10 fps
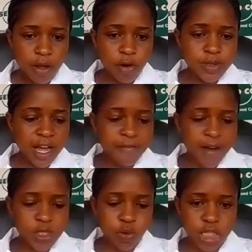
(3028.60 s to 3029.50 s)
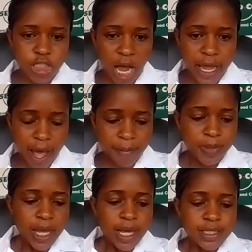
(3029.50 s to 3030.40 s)
Tafadzwa Jaya.
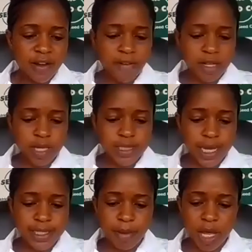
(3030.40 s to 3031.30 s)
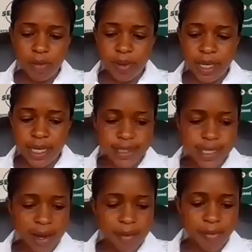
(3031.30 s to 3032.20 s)
Tafadzwa says, may you please
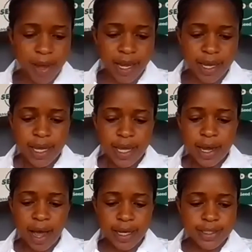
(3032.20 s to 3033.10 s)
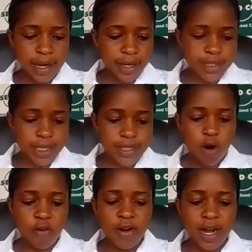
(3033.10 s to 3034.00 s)
unpack characteristics
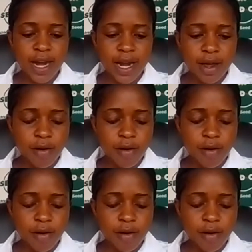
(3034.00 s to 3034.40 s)
of the